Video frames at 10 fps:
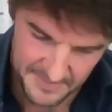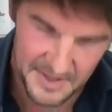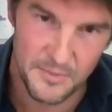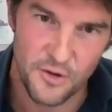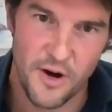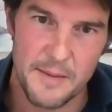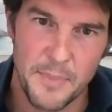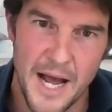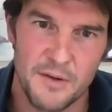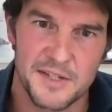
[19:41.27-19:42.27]
some great
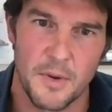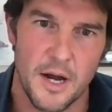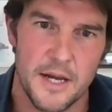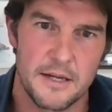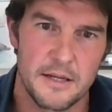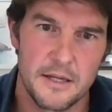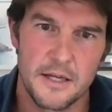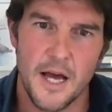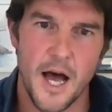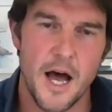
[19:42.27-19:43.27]
pals of mine
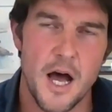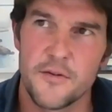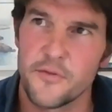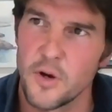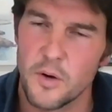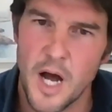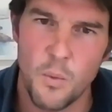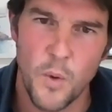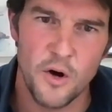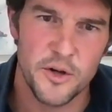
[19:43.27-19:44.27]
over
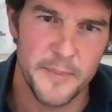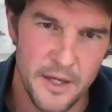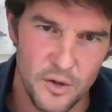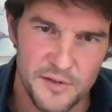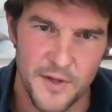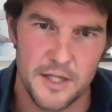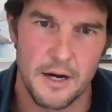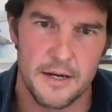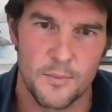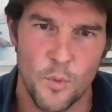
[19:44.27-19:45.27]
at Welcome Hills
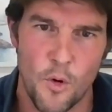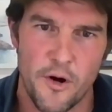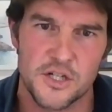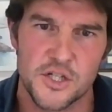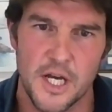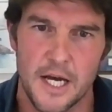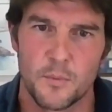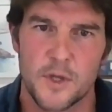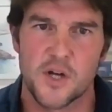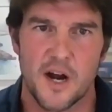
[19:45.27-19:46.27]
Vineyard in Warwickshire,
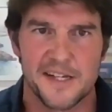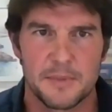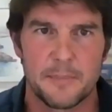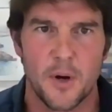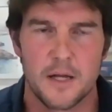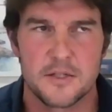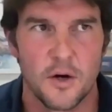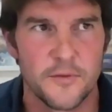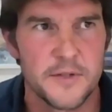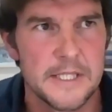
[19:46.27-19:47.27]
in which I used to be part
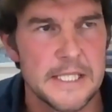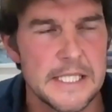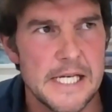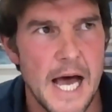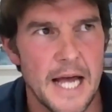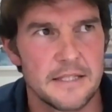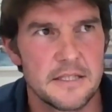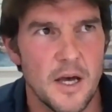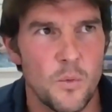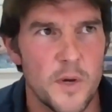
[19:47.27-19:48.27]
of.
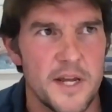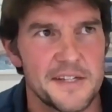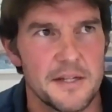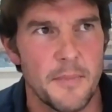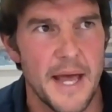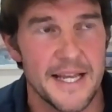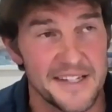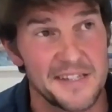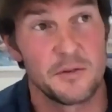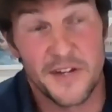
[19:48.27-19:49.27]
And we used to make,
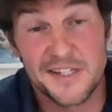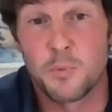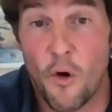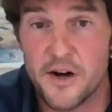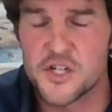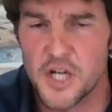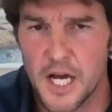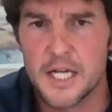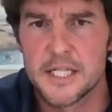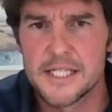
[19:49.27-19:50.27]
this is
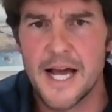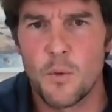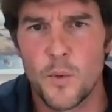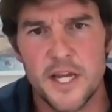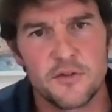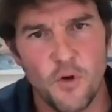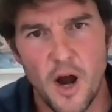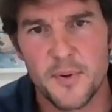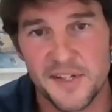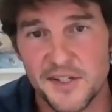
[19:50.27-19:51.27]
Warwickshire, and we could
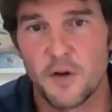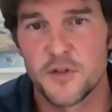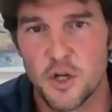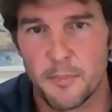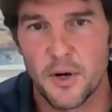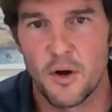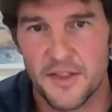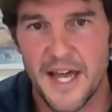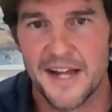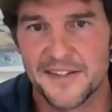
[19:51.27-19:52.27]
ripen Sauvignon
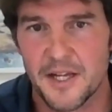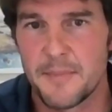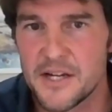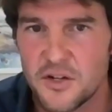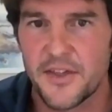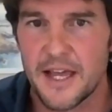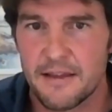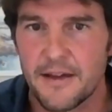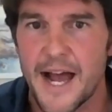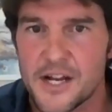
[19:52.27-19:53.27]
Blanc there. So it makes you
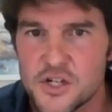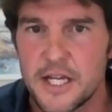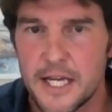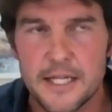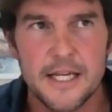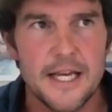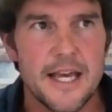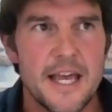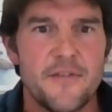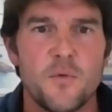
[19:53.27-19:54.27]
think that actually,
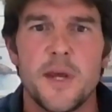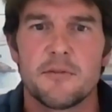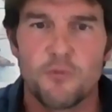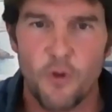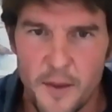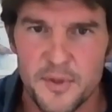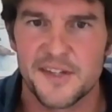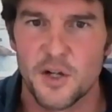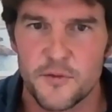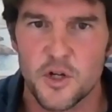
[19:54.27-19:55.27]
if we can ripen
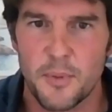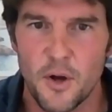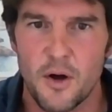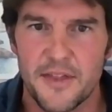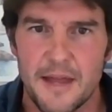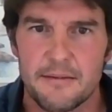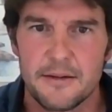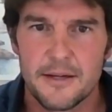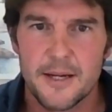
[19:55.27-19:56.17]
Sauvignon Blanc, then